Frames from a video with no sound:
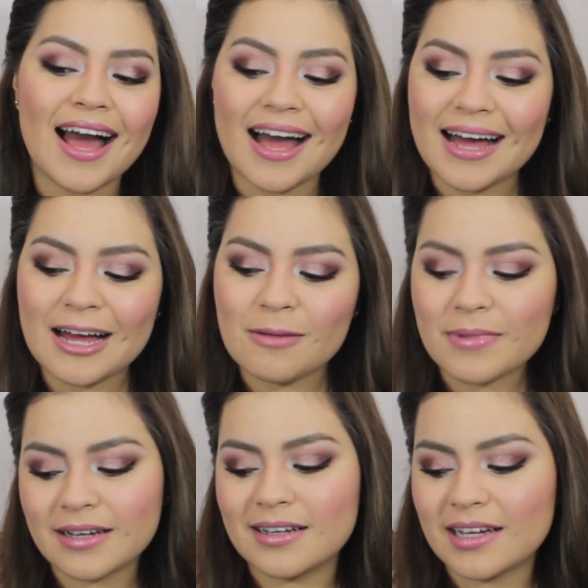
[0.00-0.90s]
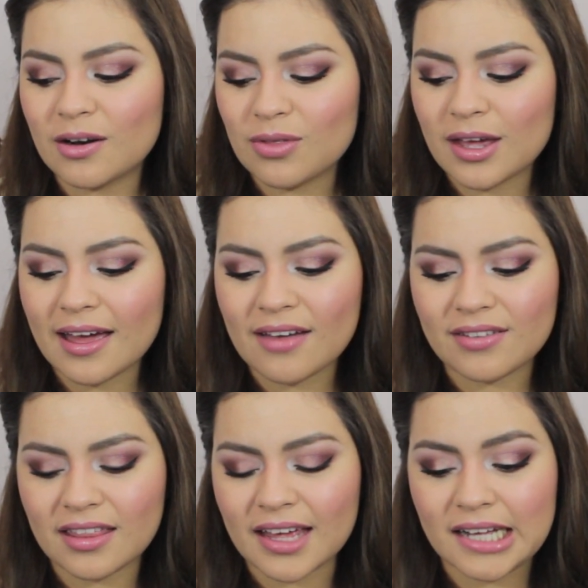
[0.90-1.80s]
I don't think I have
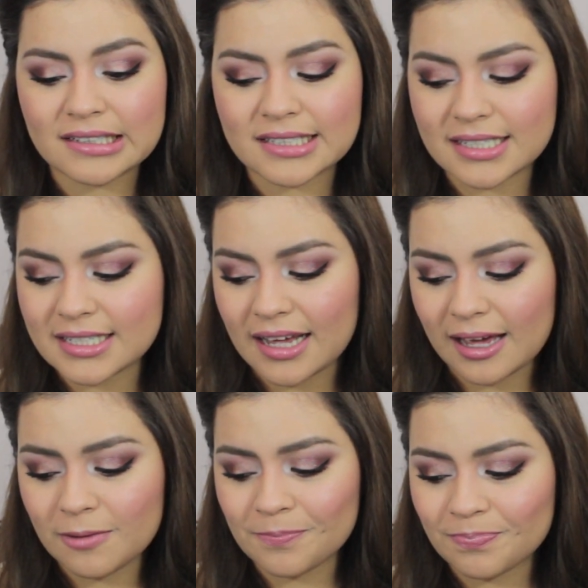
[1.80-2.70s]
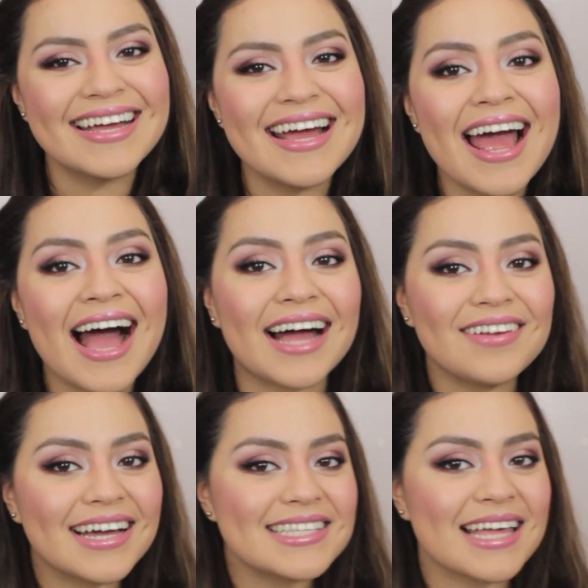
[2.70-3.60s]
anything else to say. How do
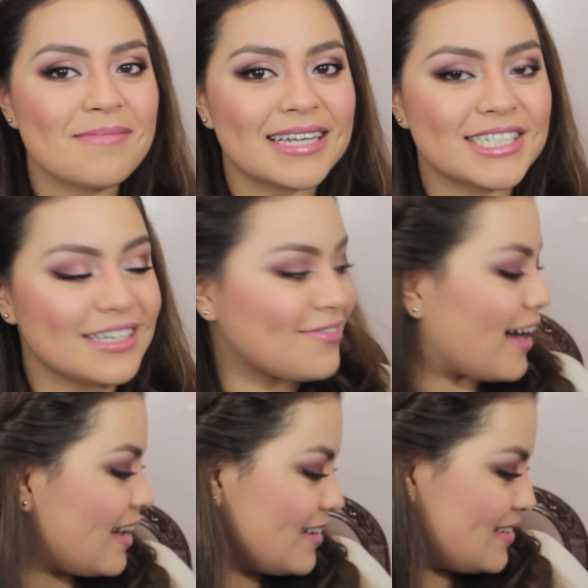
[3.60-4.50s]
you guys like my Chiva?